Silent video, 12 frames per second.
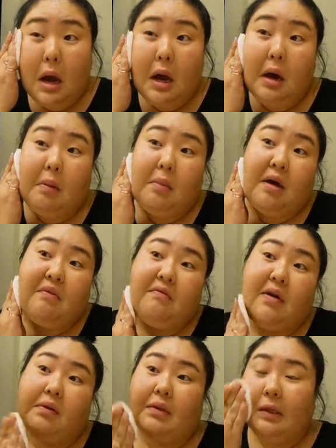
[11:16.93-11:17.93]
I
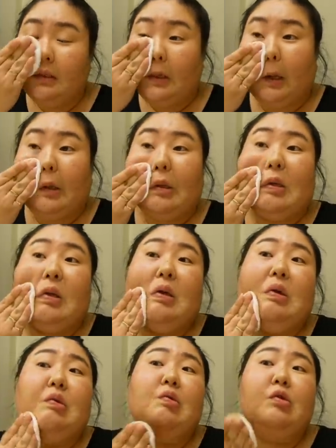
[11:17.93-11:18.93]
found these
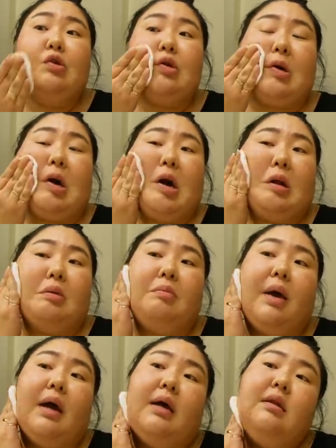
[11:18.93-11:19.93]
huge cotton
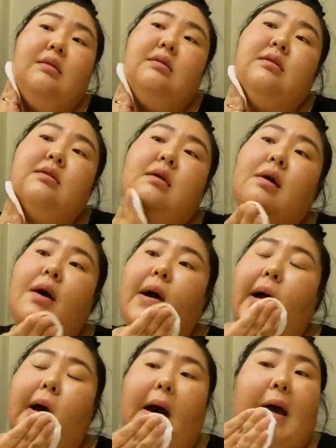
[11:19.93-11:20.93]
pads
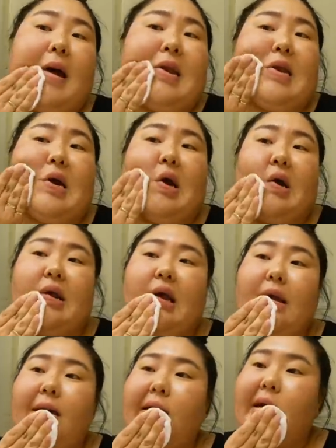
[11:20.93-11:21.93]
at
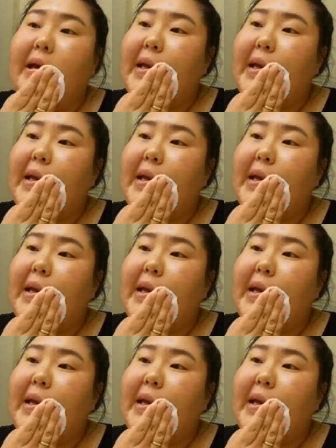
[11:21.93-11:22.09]
Target.